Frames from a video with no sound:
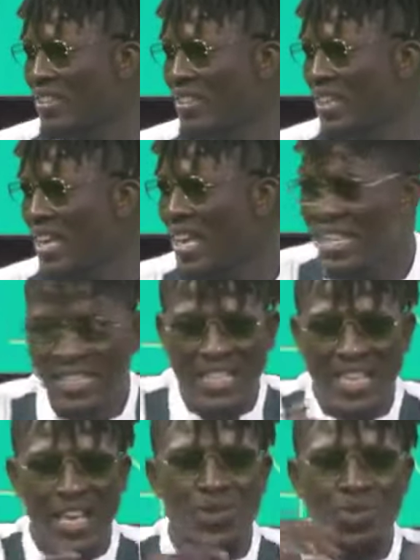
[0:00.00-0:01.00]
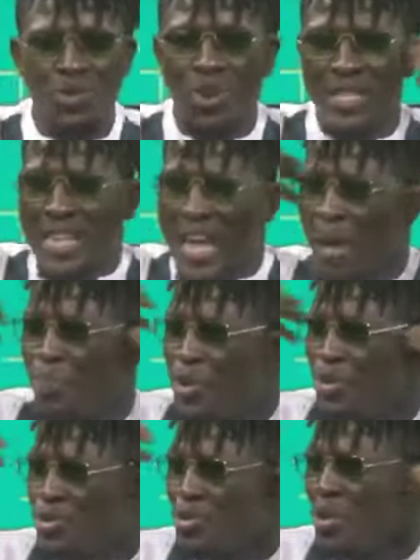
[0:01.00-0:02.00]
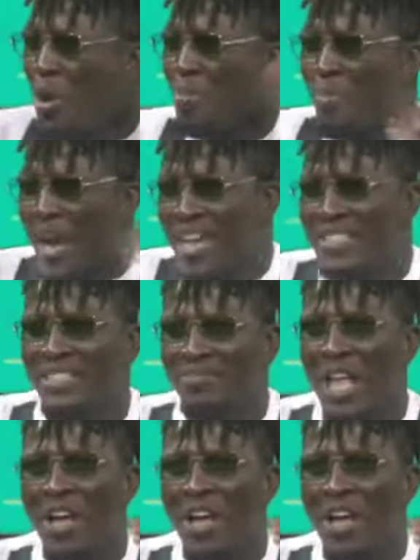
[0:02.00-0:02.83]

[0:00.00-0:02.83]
It will not appeal to your mind